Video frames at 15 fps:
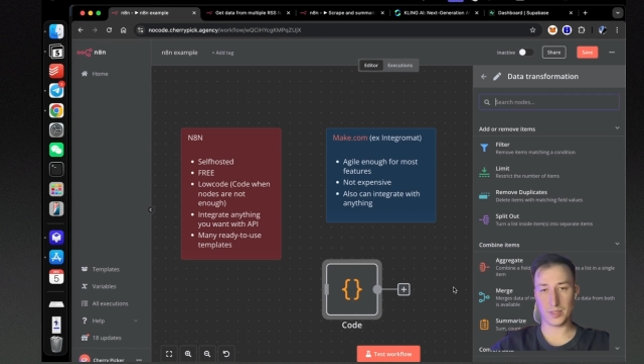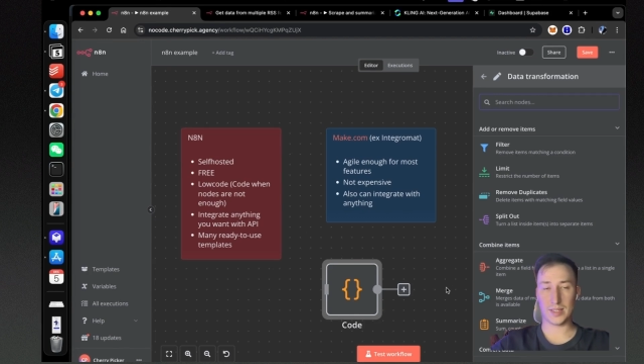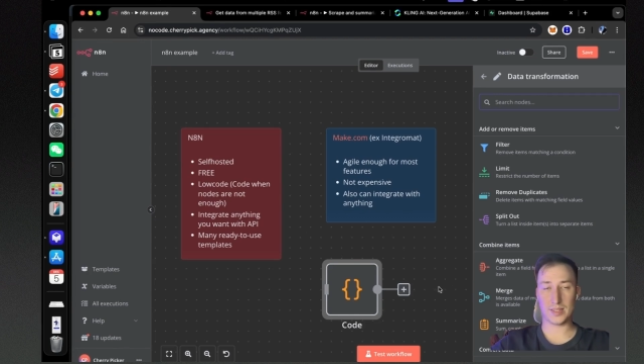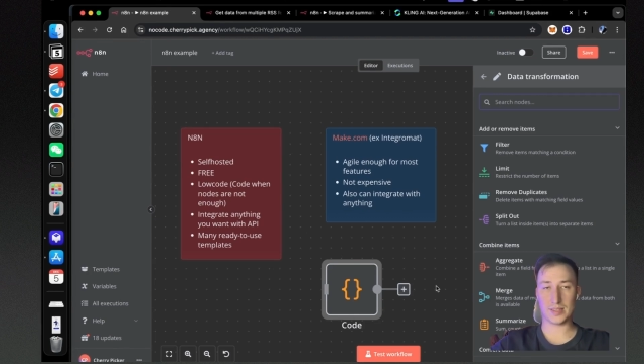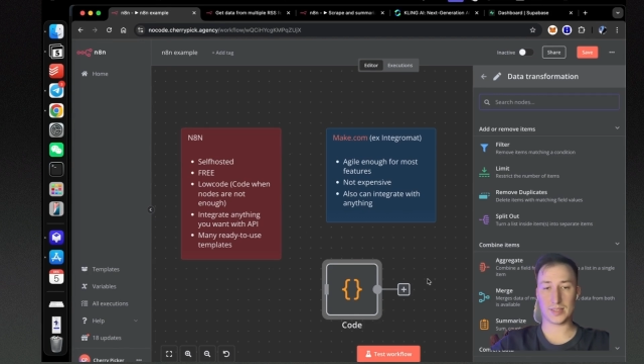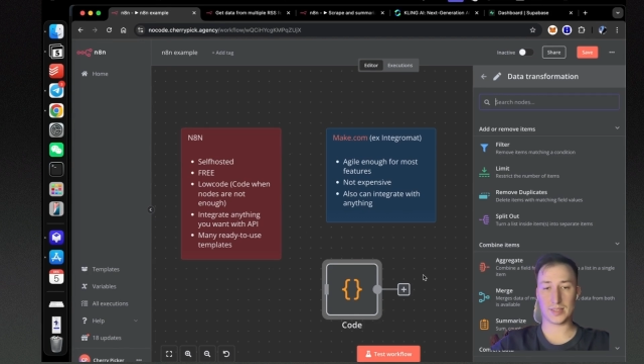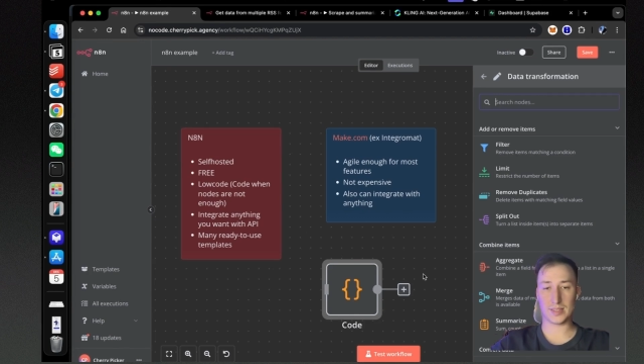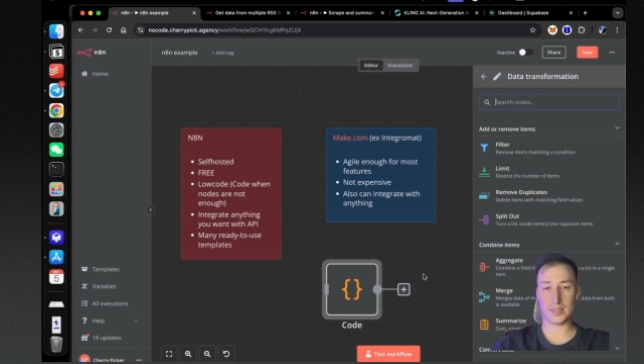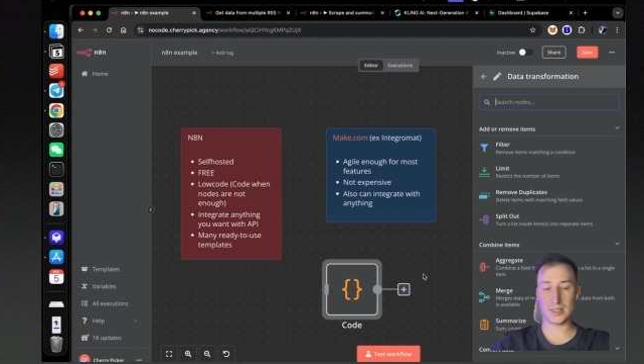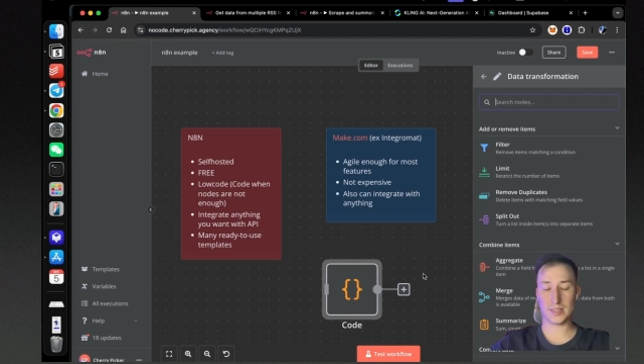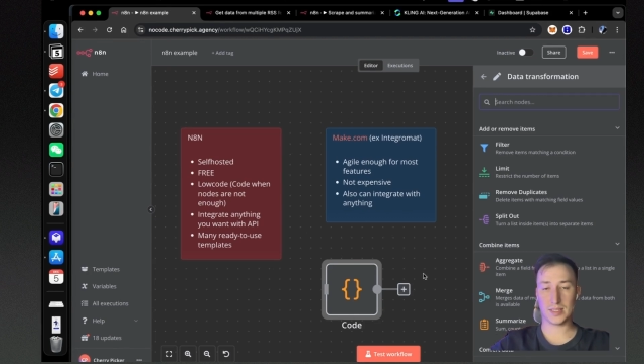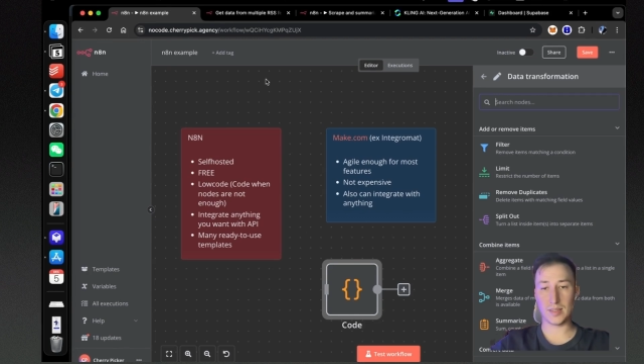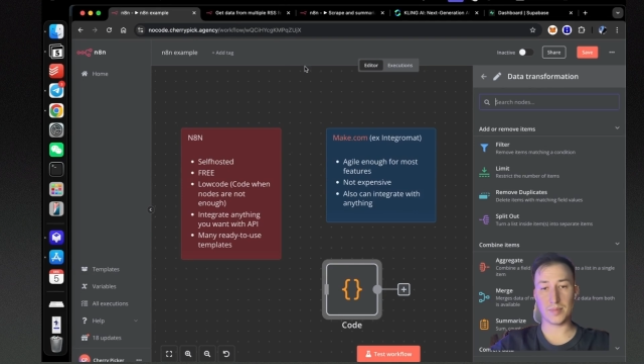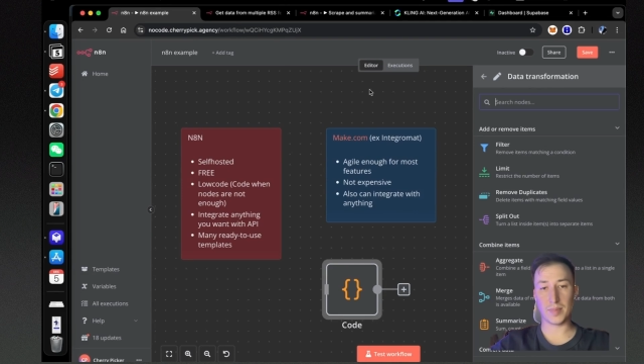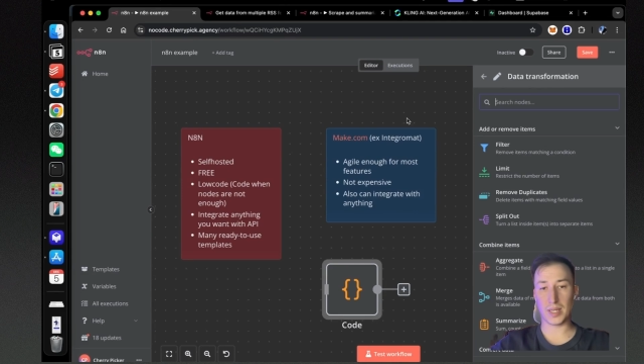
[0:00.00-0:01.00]
And it's
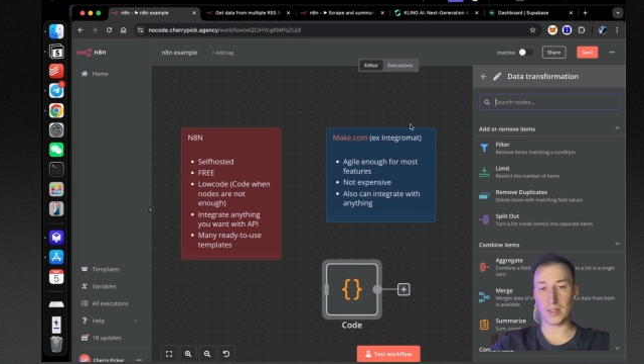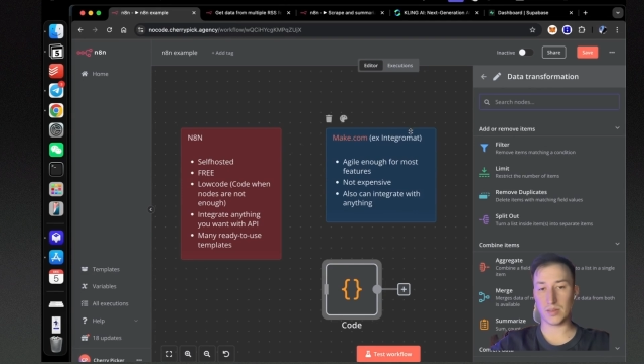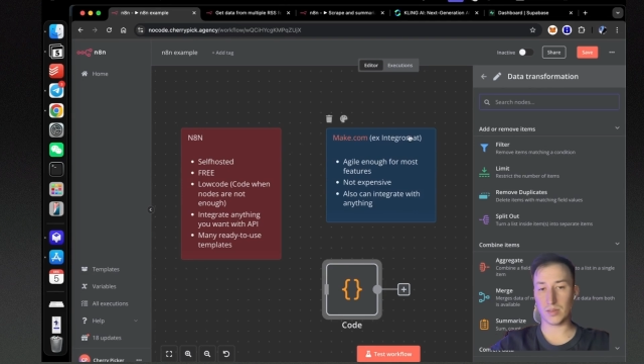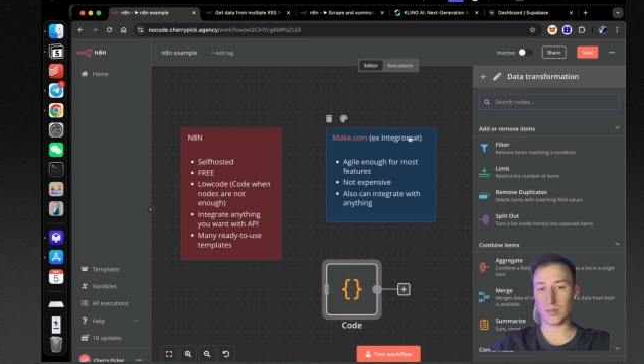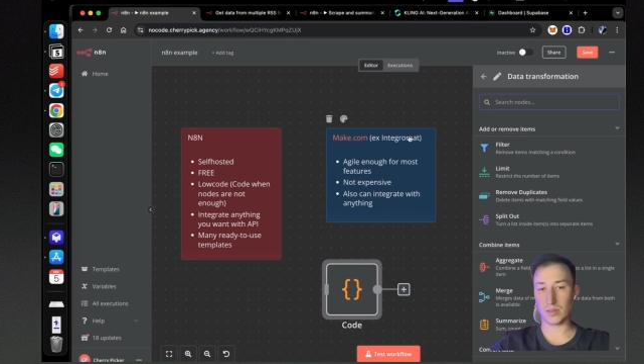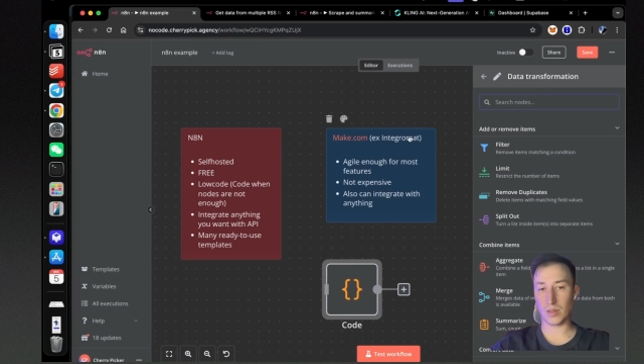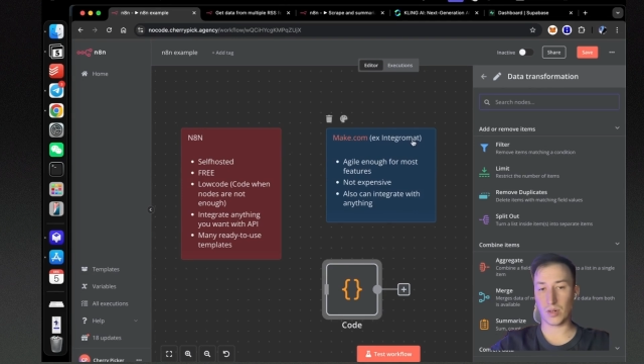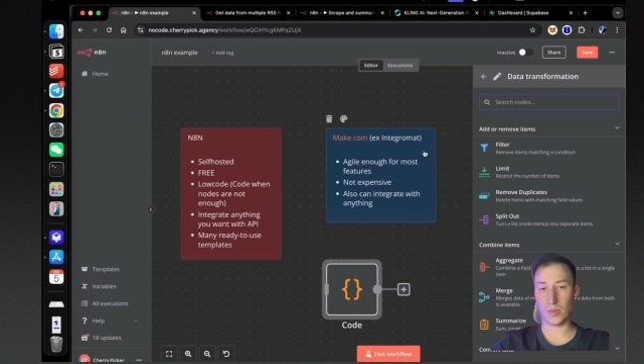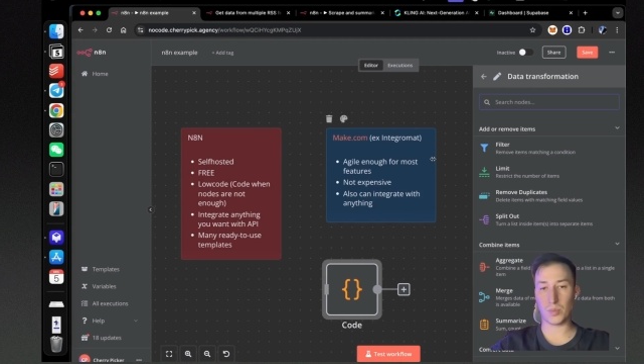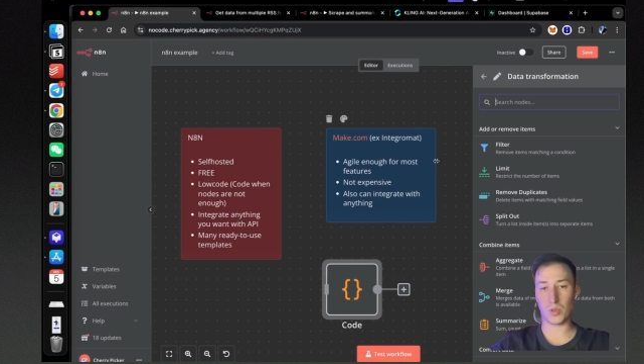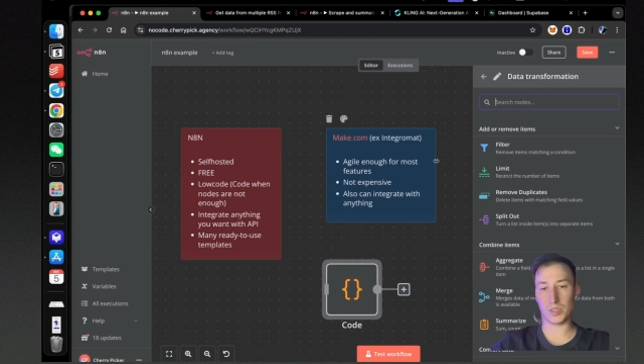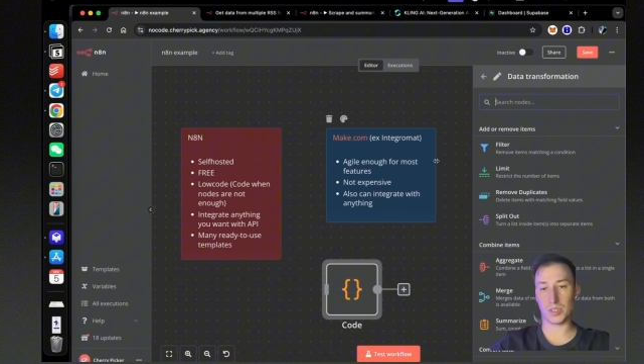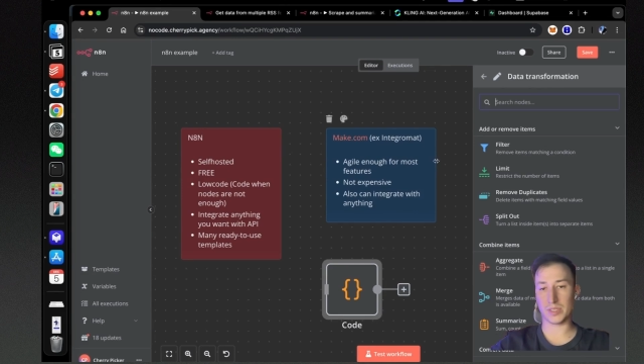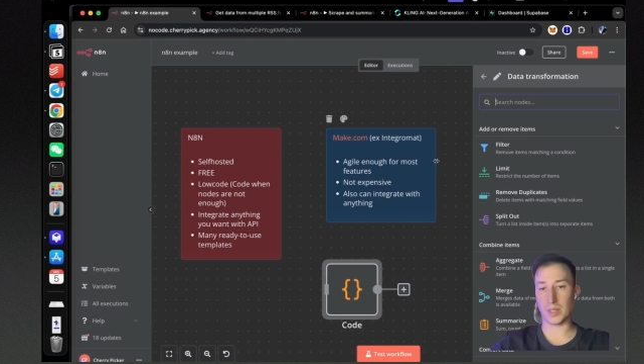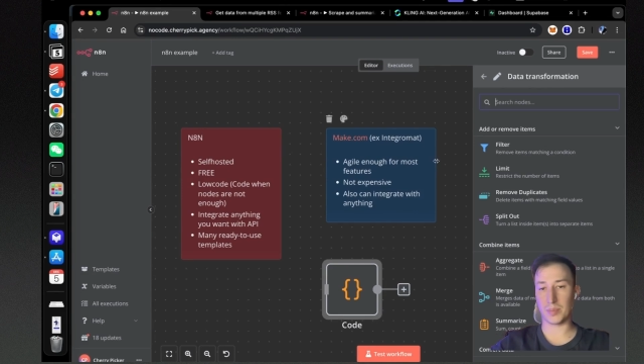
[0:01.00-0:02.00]
in Make.com
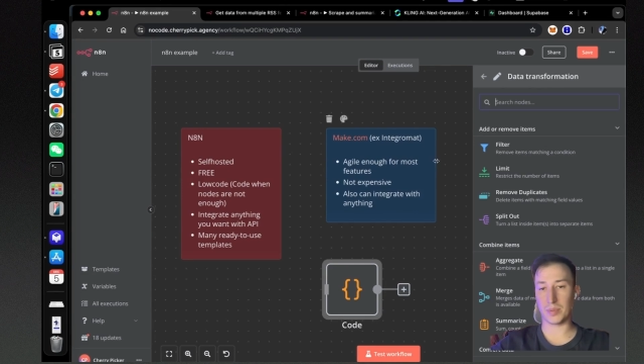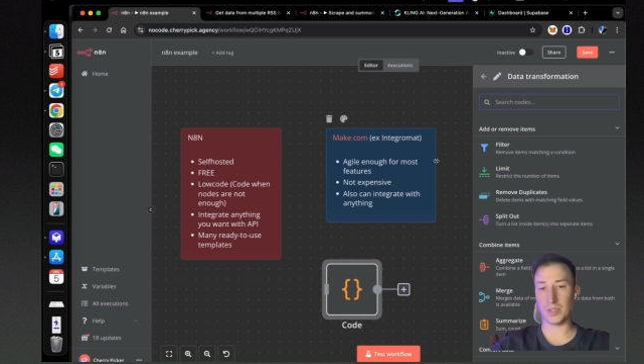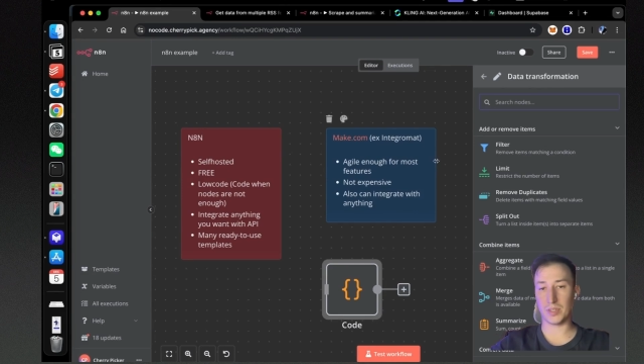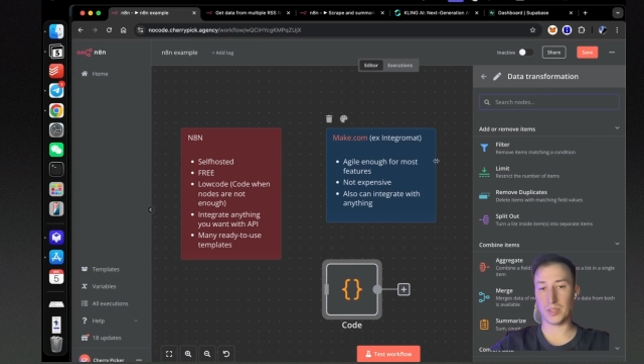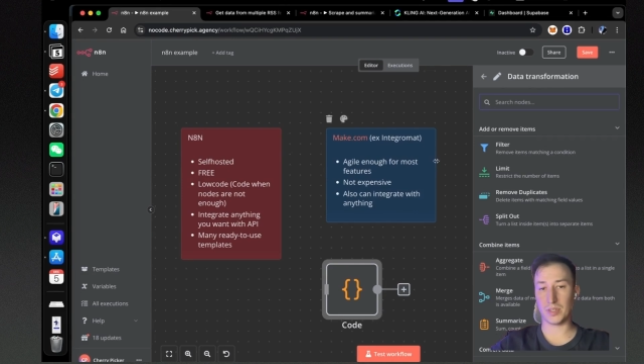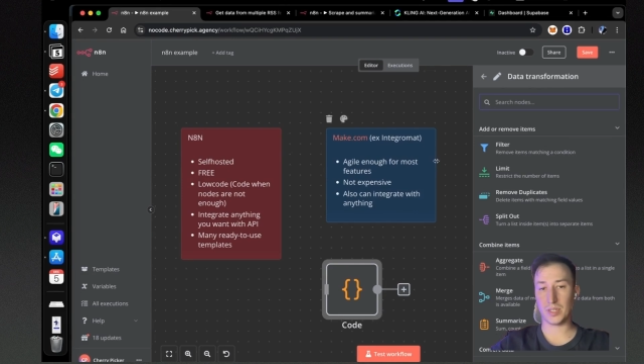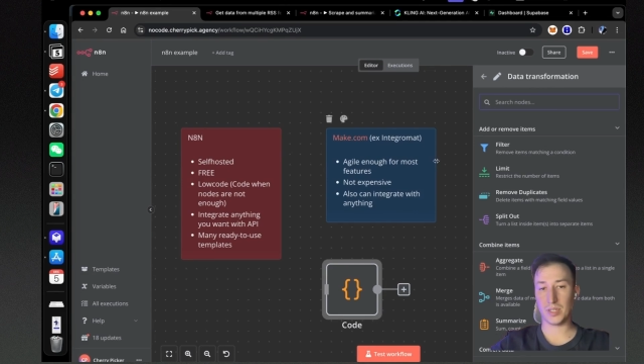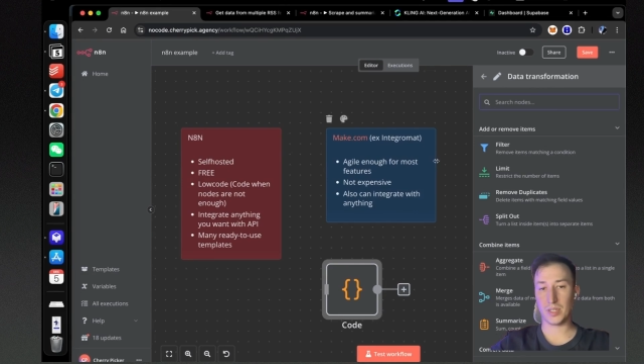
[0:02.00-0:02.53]
or Zapier,